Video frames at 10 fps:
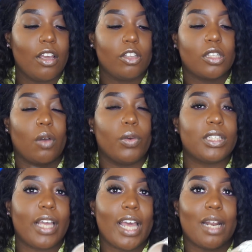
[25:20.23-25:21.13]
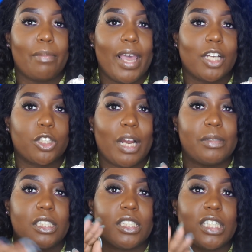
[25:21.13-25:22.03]
So I wish it had a back strap
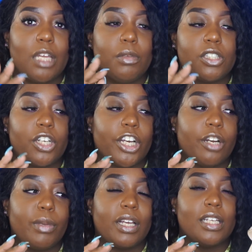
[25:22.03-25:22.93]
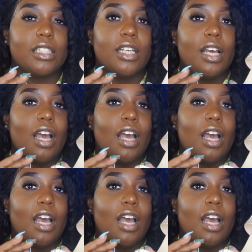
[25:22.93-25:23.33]
to just keep me secure, because